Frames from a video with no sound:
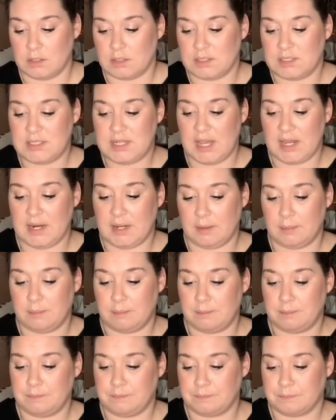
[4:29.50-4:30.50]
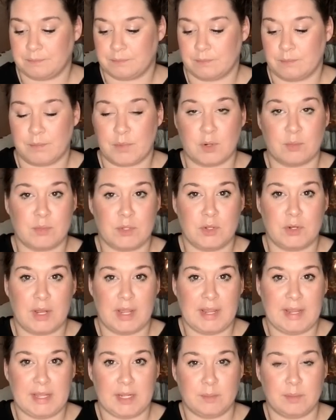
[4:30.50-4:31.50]
denim Bermuda
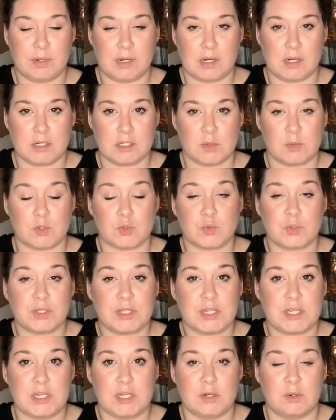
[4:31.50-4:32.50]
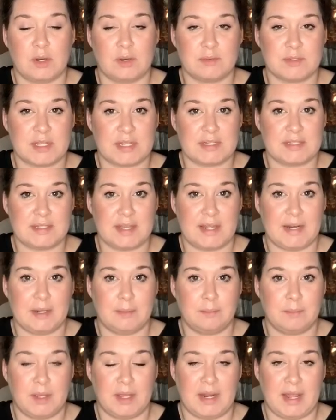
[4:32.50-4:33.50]
hand purse. It was really cute. It was like
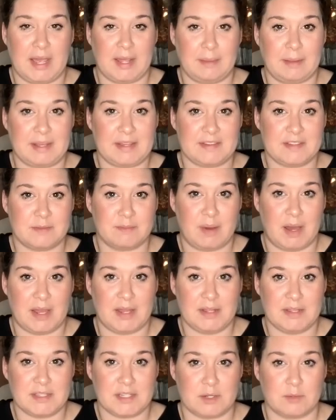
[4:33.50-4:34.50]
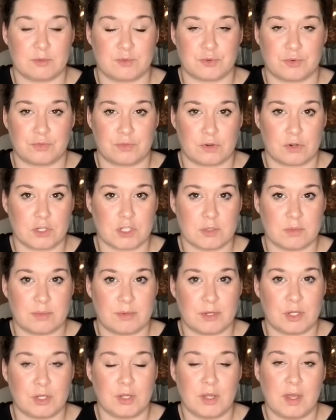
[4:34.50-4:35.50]
denim and had like these buttons and it was
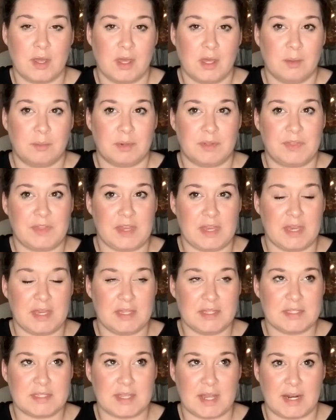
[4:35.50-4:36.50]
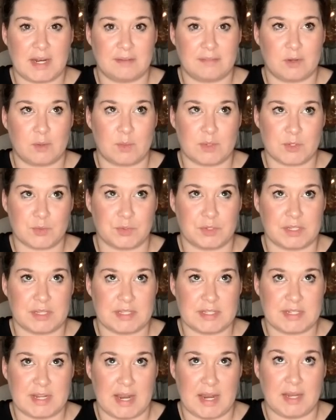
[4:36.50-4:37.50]
reversible but the inside of it was really
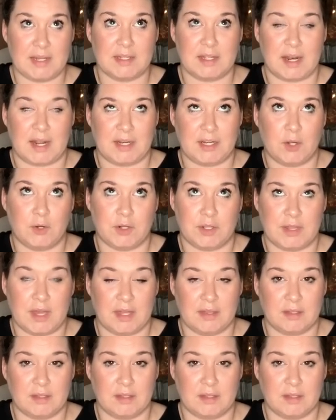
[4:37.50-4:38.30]
stained and I noted that in